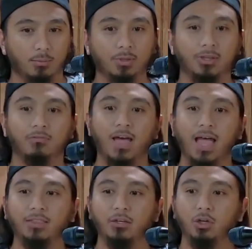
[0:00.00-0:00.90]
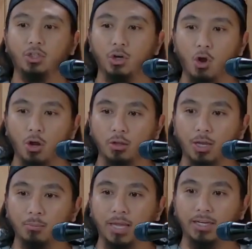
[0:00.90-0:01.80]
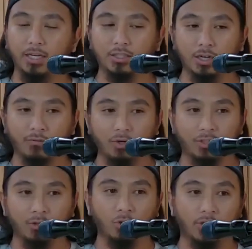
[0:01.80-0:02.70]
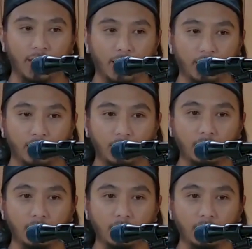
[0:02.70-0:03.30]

But the fact that you're showing them that each and every single day